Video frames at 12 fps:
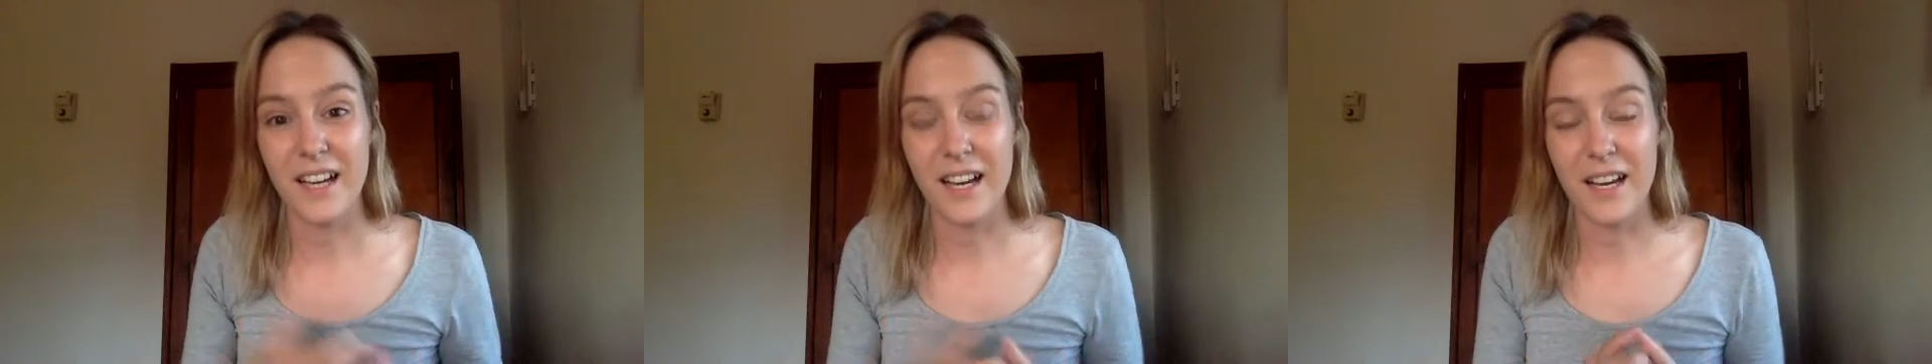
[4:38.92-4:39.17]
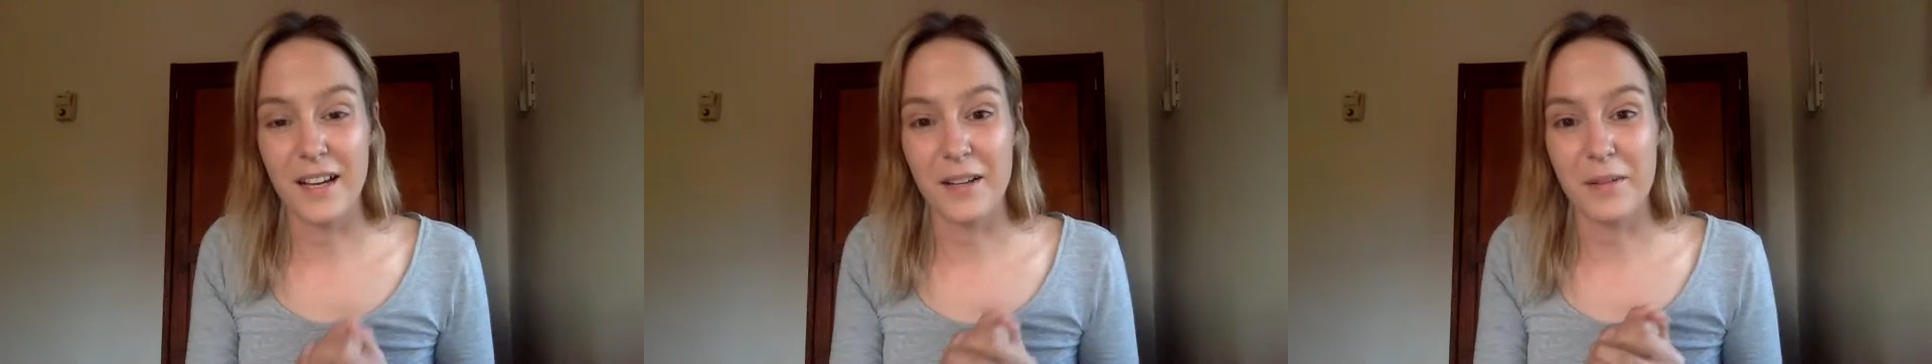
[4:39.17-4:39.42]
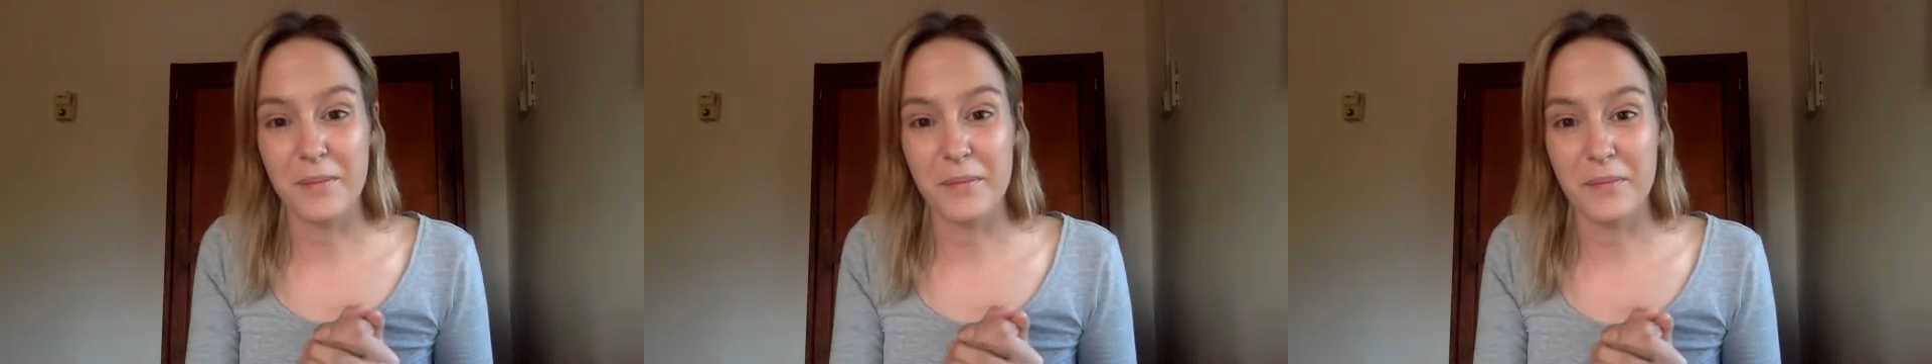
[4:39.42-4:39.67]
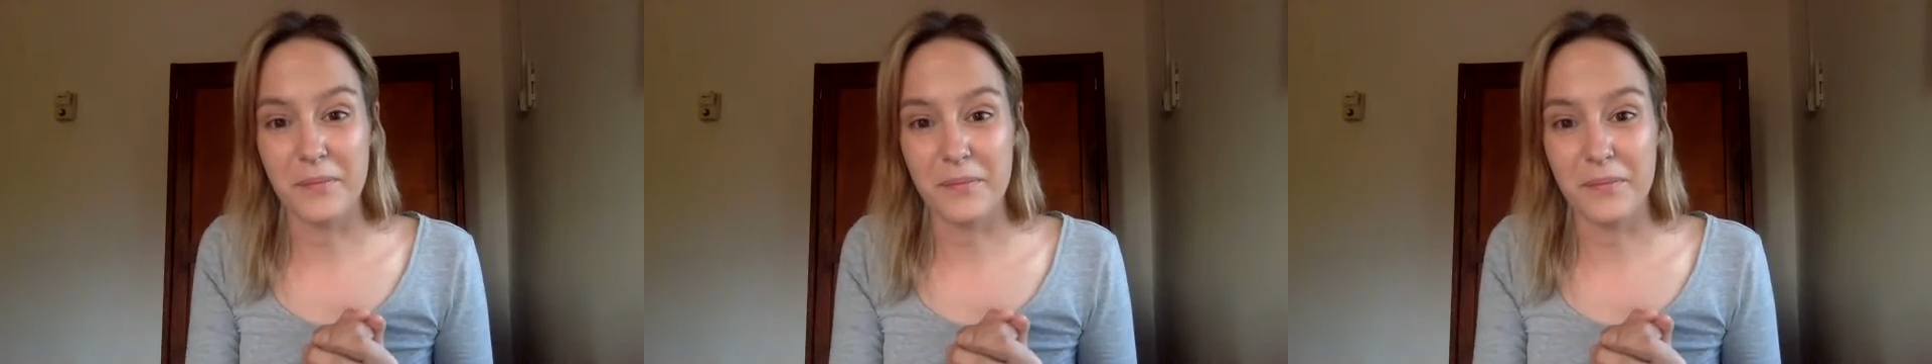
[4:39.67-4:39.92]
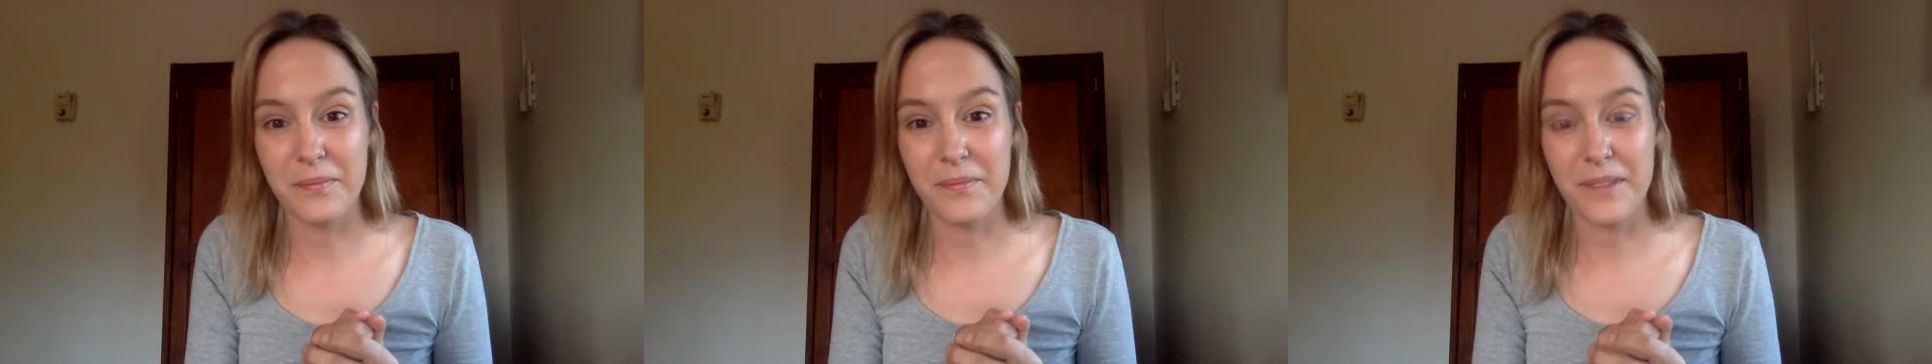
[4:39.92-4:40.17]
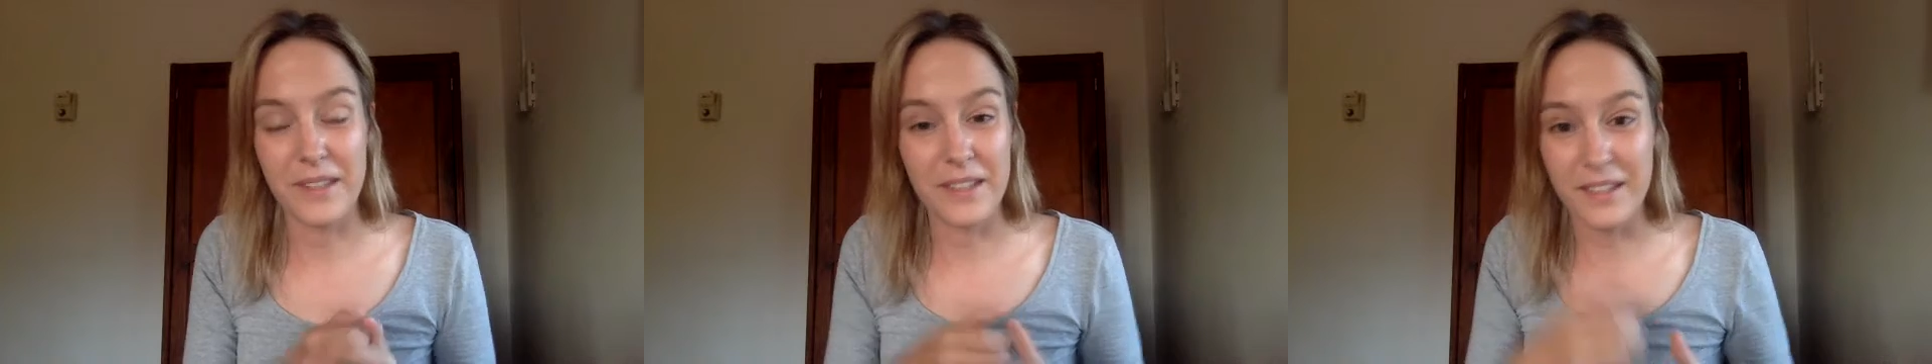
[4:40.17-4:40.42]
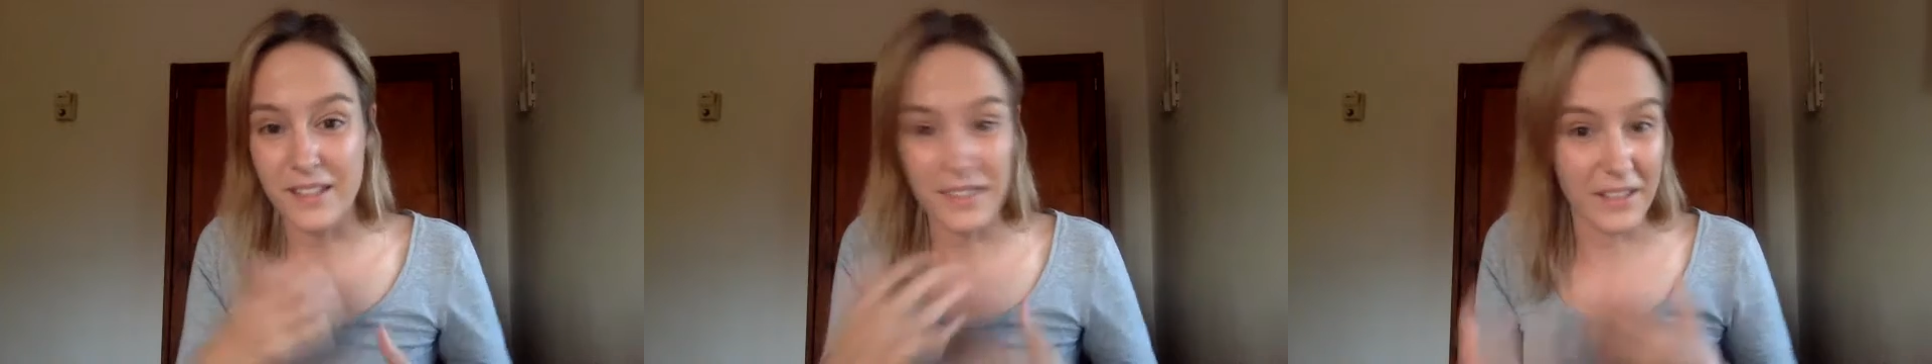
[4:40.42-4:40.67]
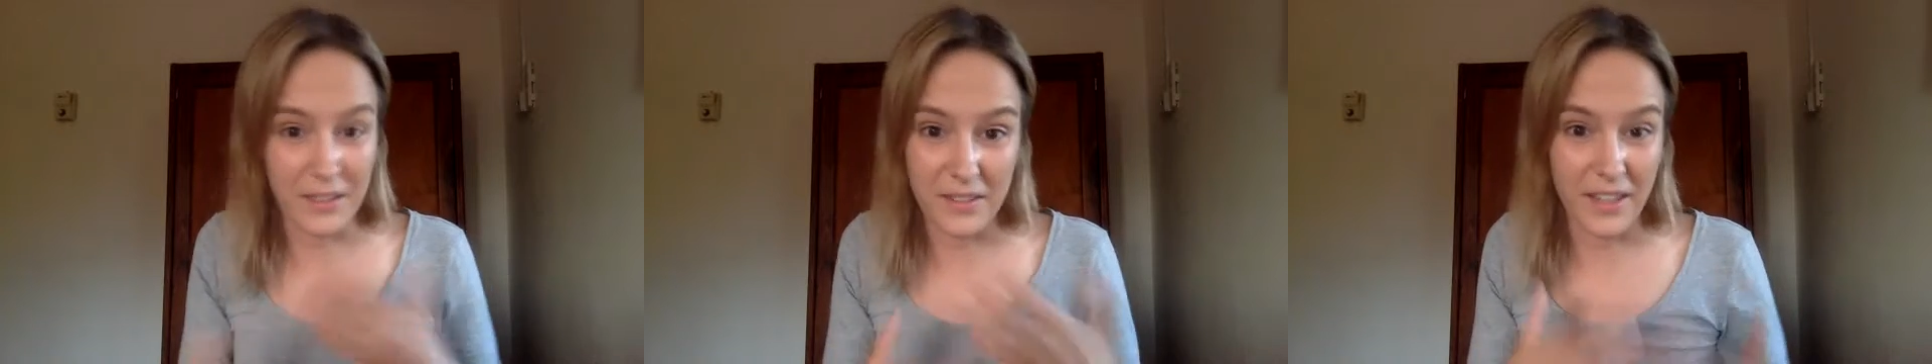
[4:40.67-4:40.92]

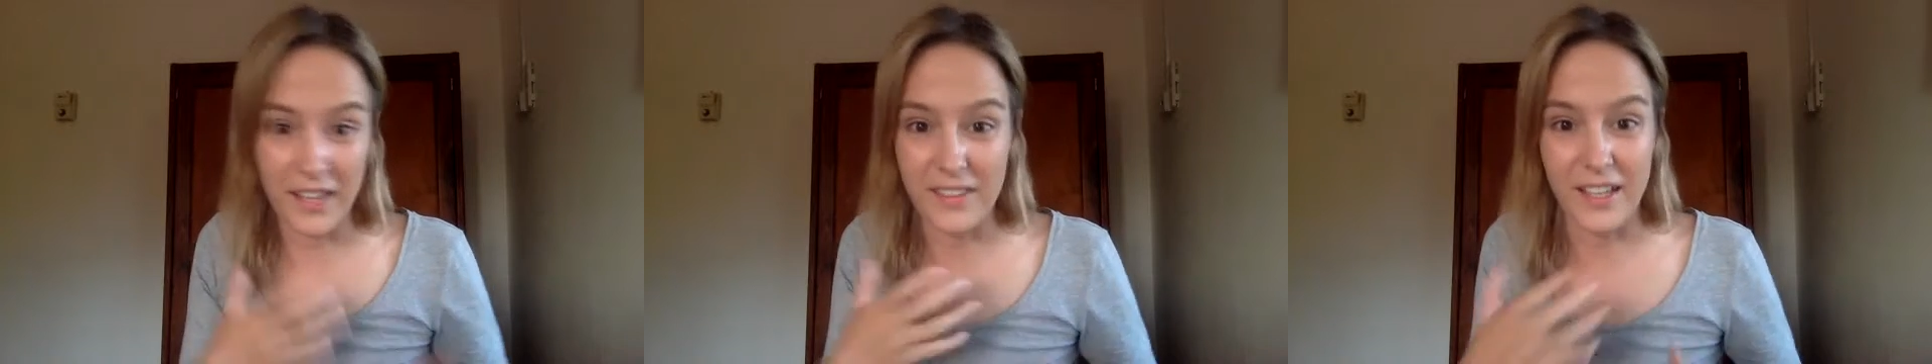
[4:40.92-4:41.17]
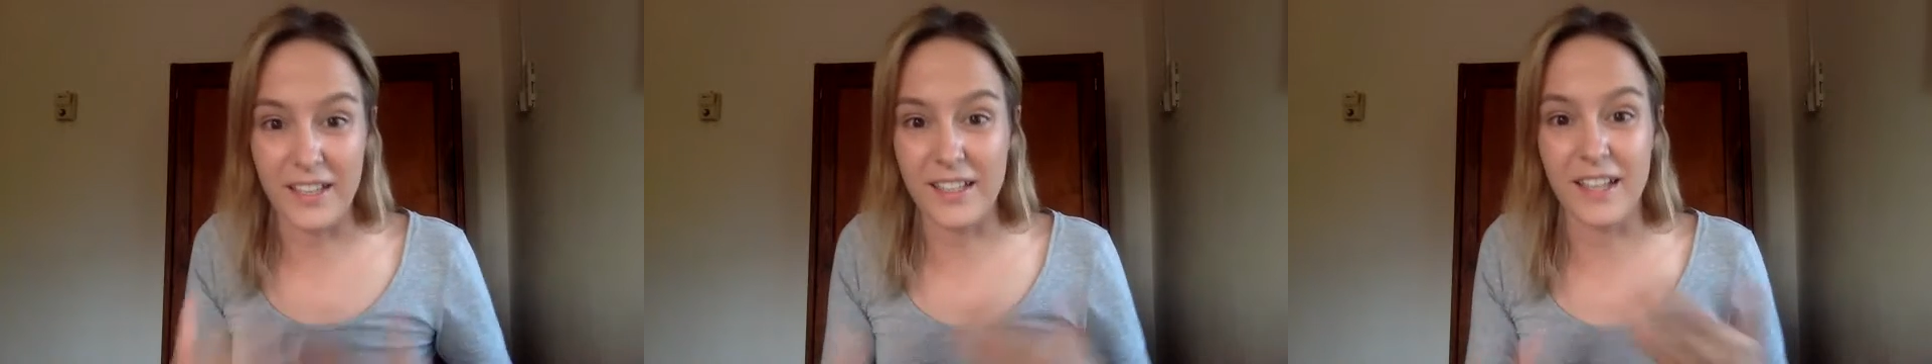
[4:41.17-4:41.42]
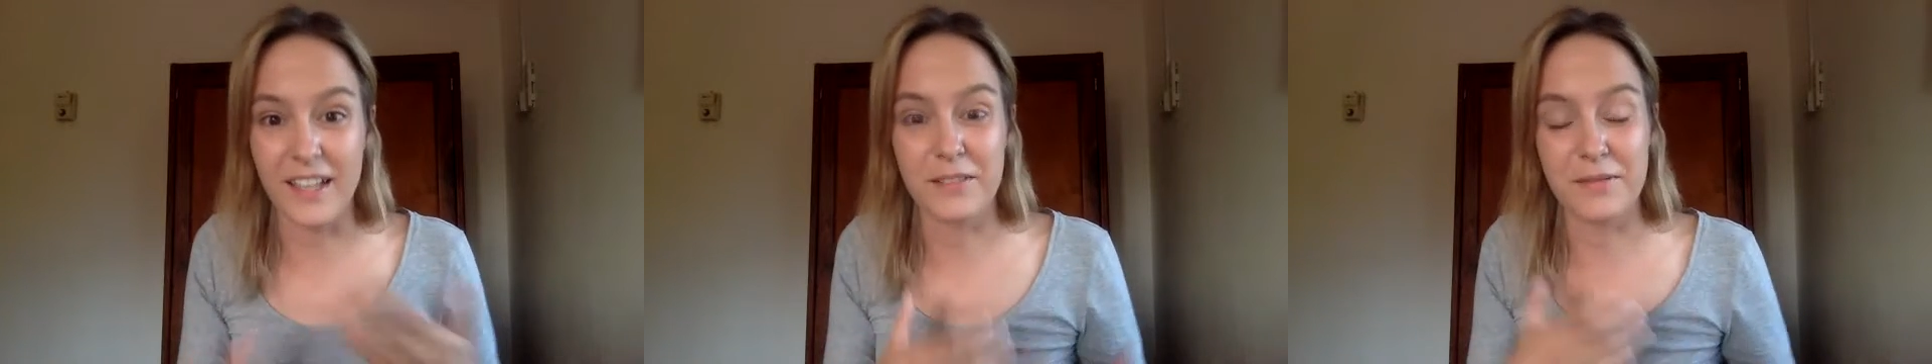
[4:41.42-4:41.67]
that kind of